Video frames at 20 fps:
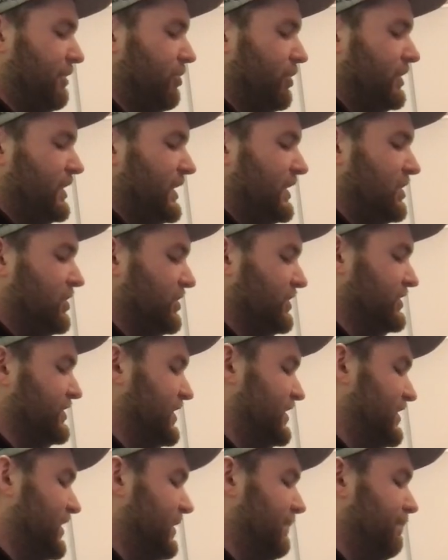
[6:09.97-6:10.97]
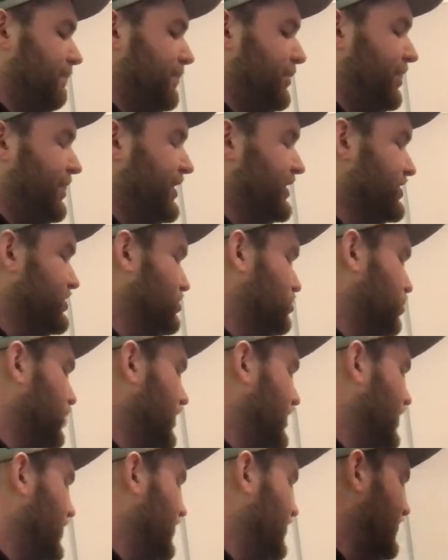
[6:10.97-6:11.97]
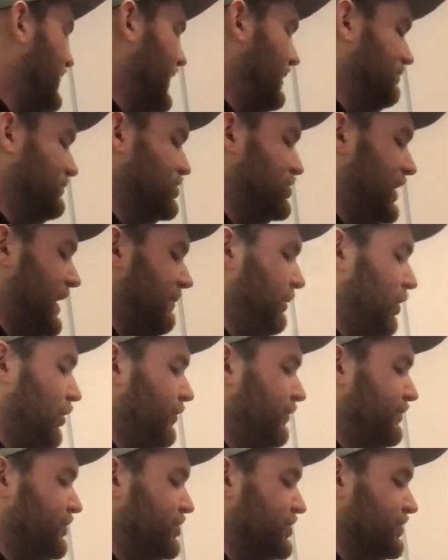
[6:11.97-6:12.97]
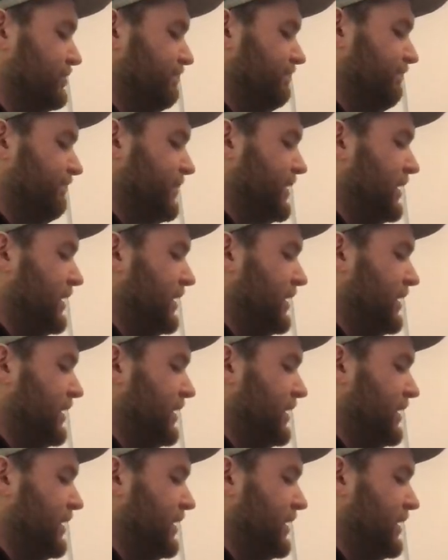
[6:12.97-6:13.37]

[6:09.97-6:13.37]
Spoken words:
row deck, you can set up this with Cyberload Fusion.